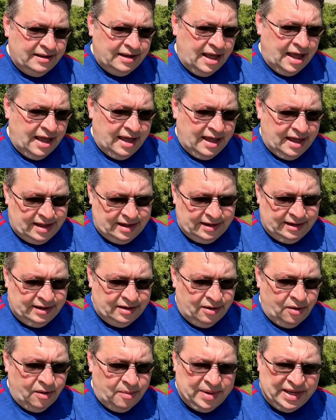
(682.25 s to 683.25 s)
uh, you
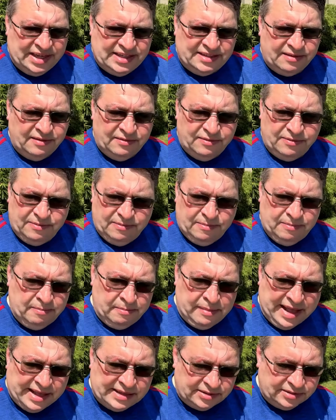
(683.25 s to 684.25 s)
know, a piece of
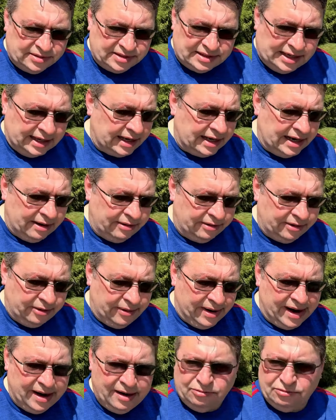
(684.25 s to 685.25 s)
metal sticking out of the
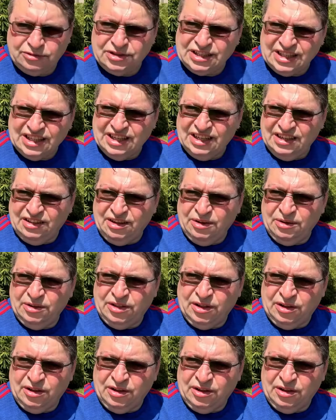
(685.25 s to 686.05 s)
ground that,